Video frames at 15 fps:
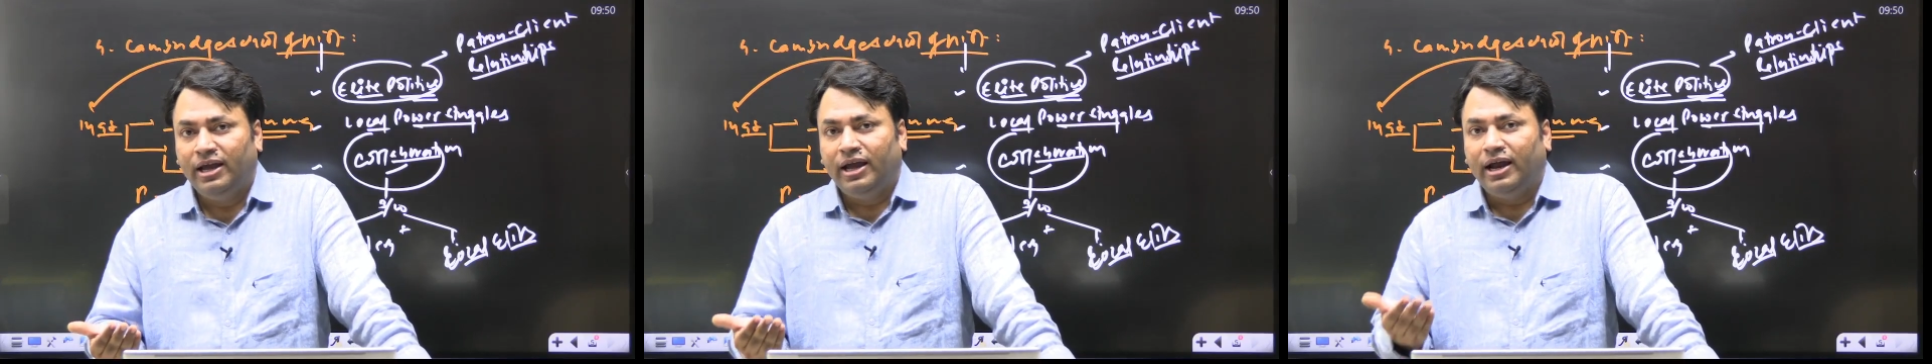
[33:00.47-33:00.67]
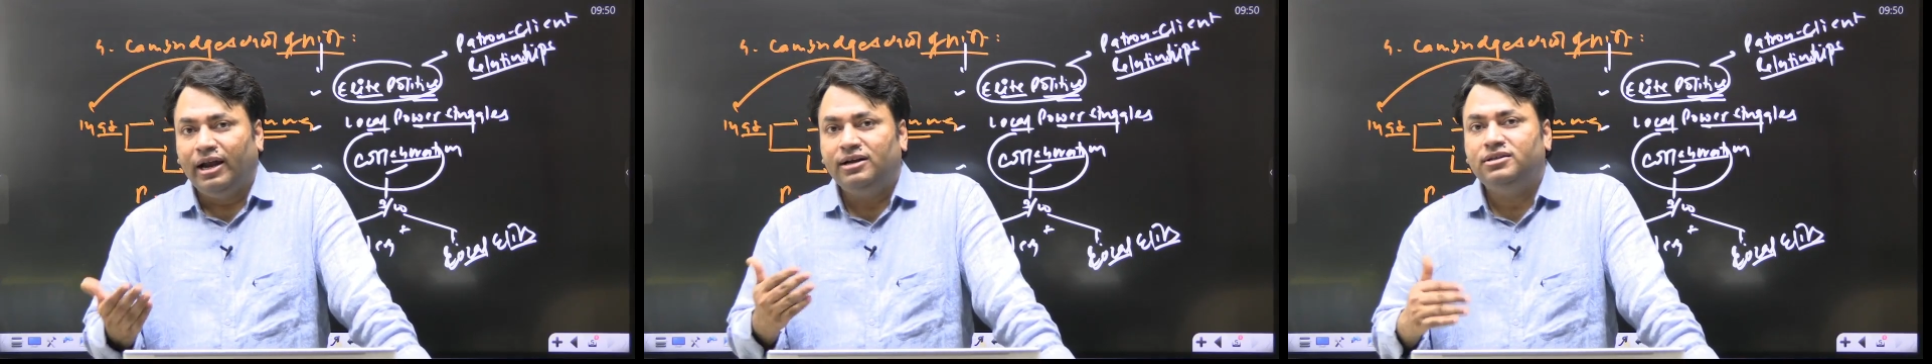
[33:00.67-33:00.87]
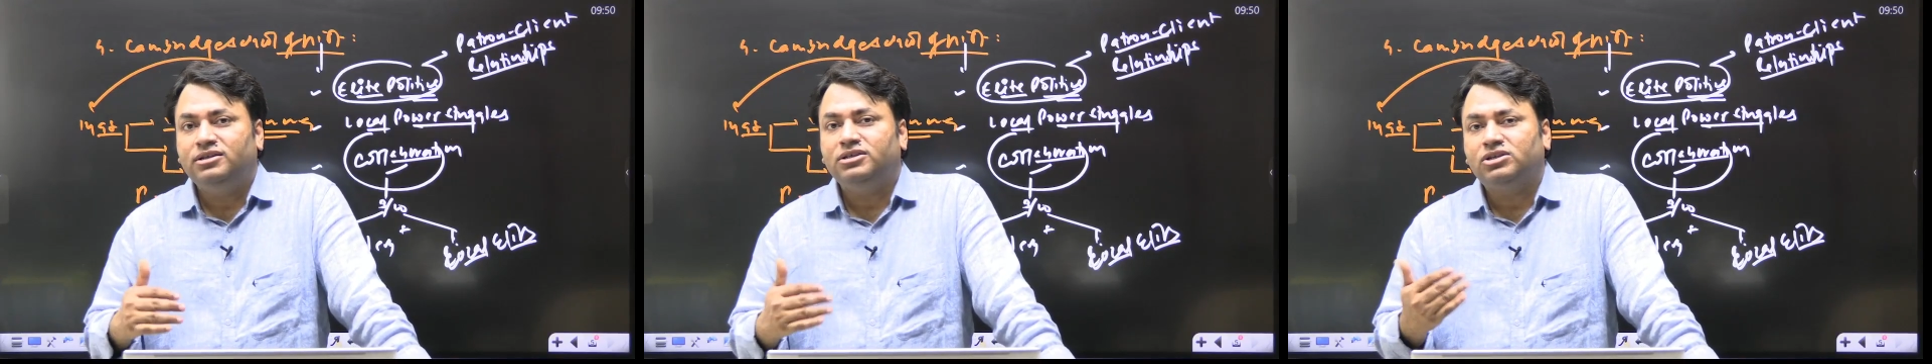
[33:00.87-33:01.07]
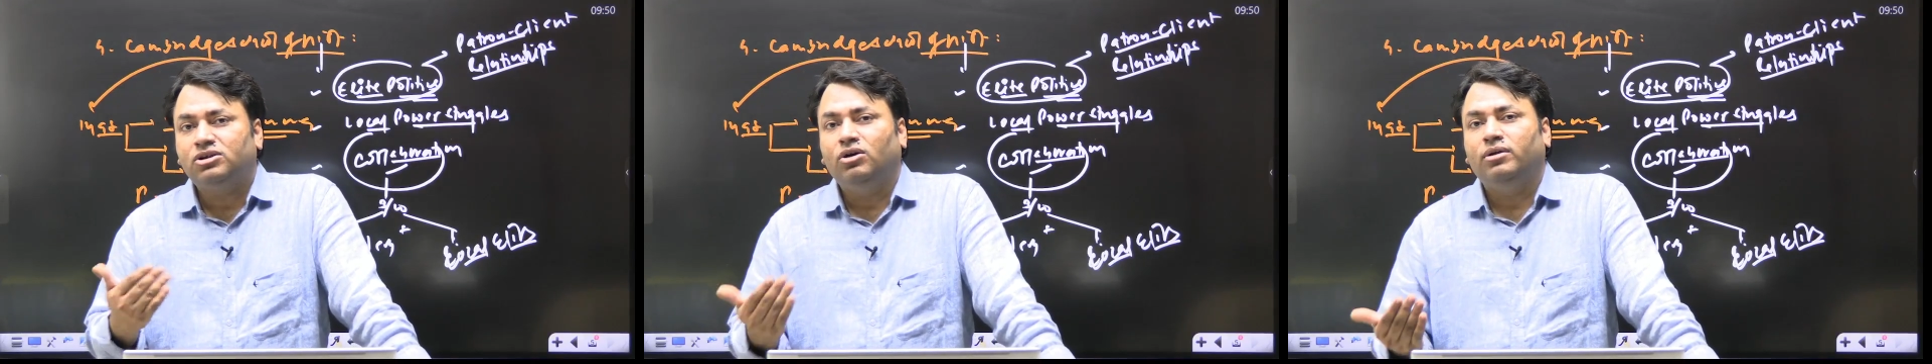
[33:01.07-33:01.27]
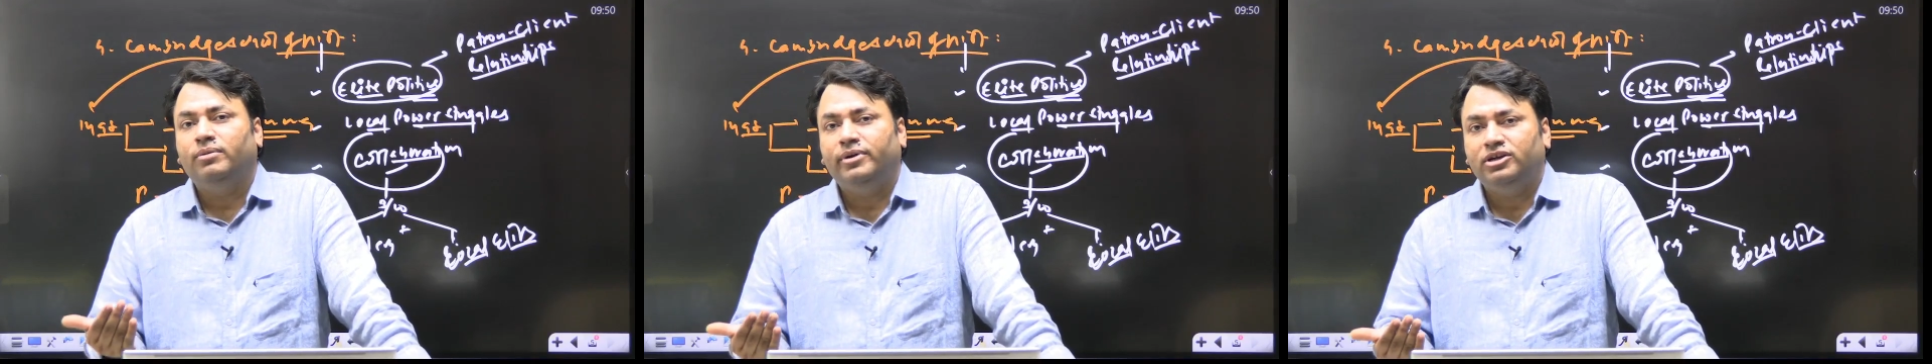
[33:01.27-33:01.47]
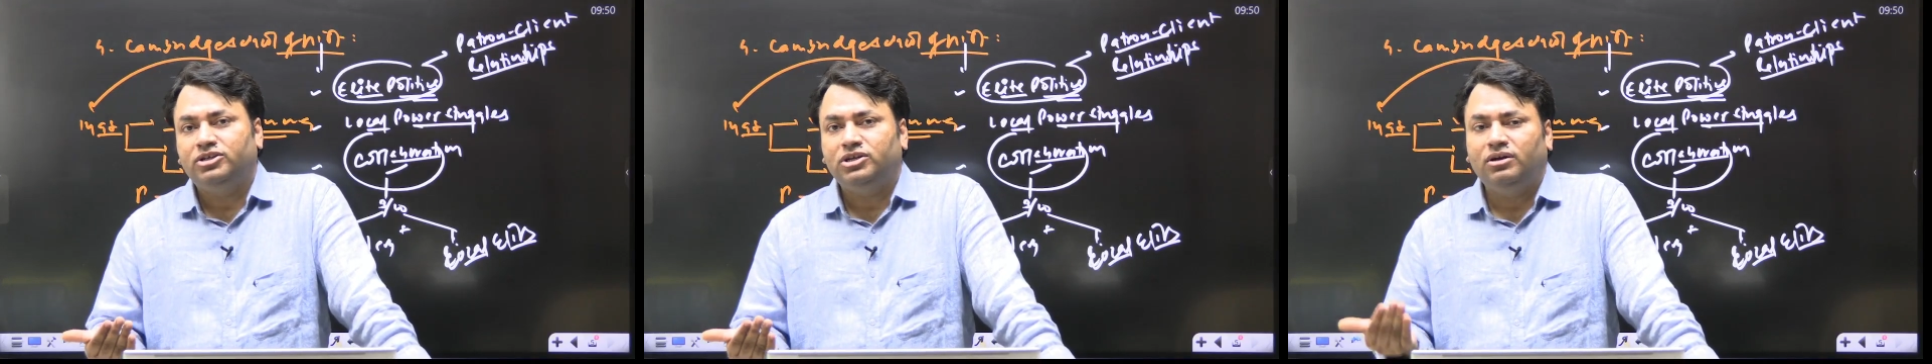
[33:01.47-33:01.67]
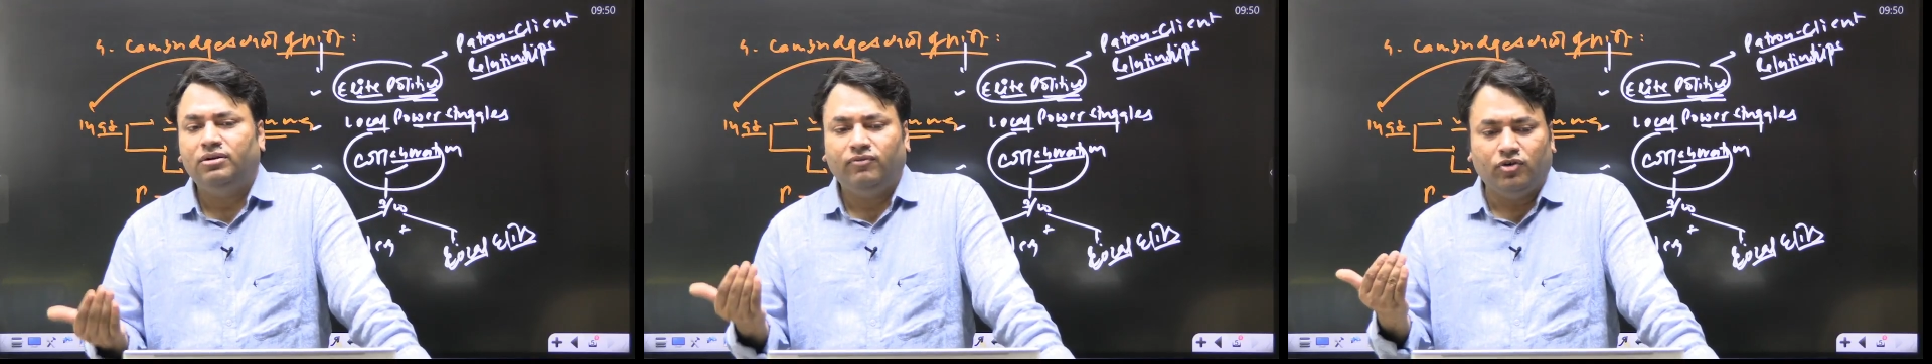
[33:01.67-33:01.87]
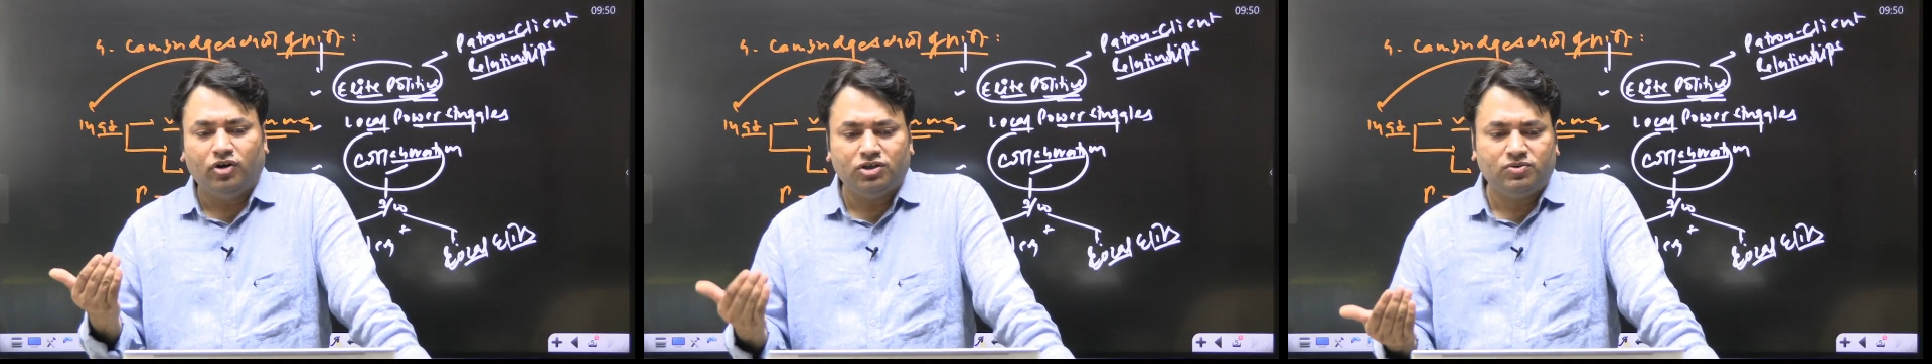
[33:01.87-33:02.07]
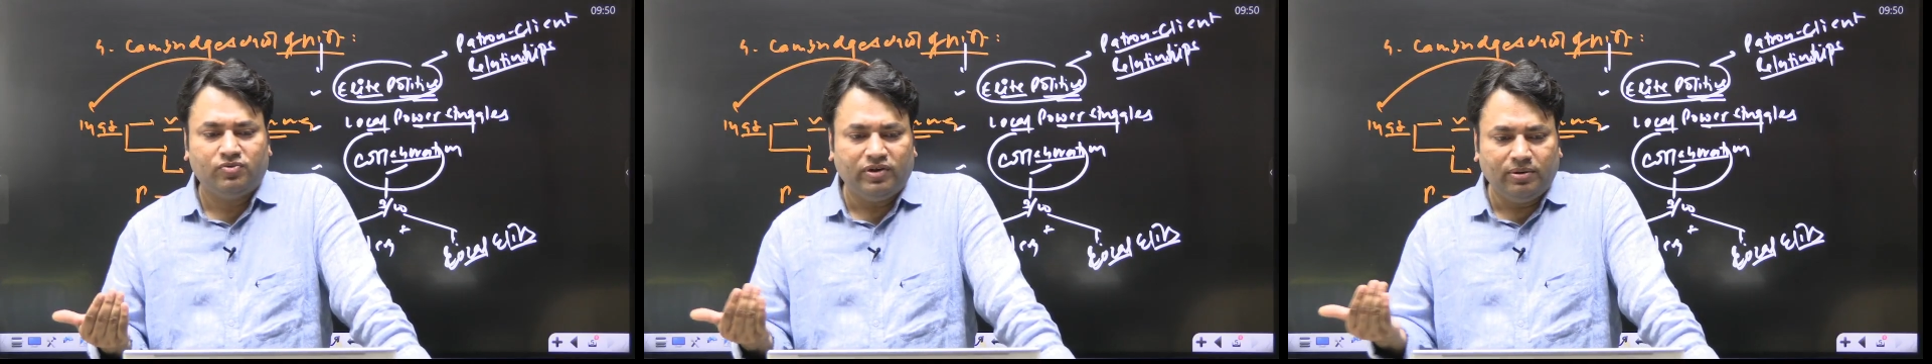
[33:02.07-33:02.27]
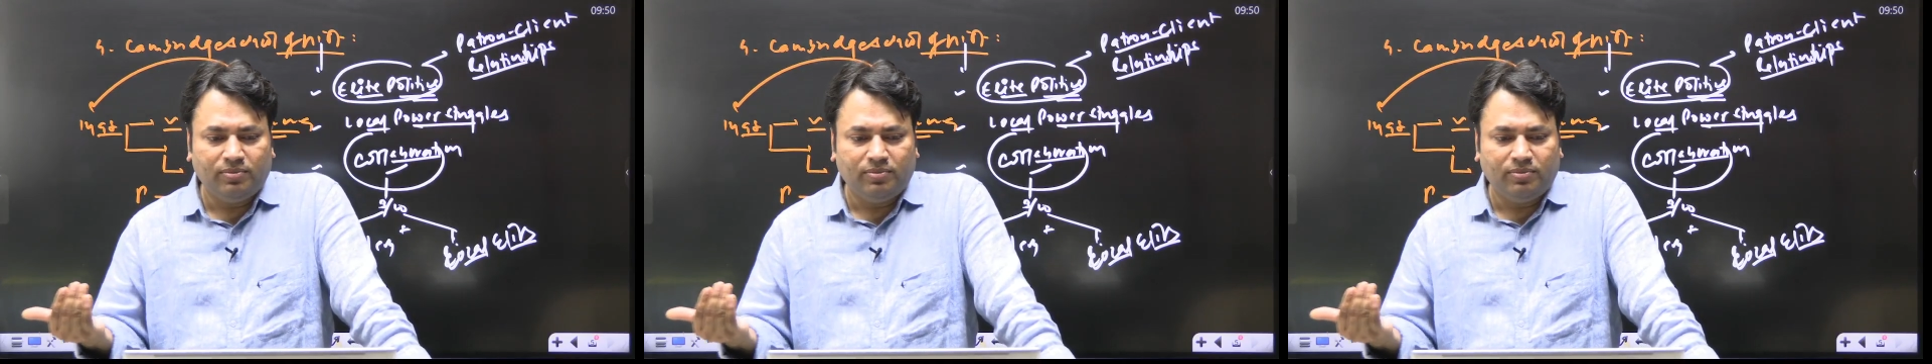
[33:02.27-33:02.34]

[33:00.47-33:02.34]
and this collaboration was very much